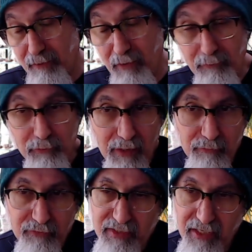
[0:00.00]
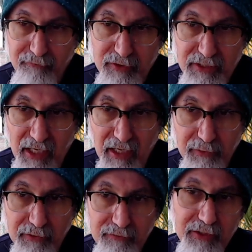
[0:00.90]
and, we, and we, if we see
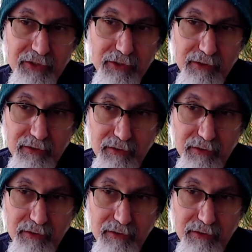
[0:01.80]
hyperinflation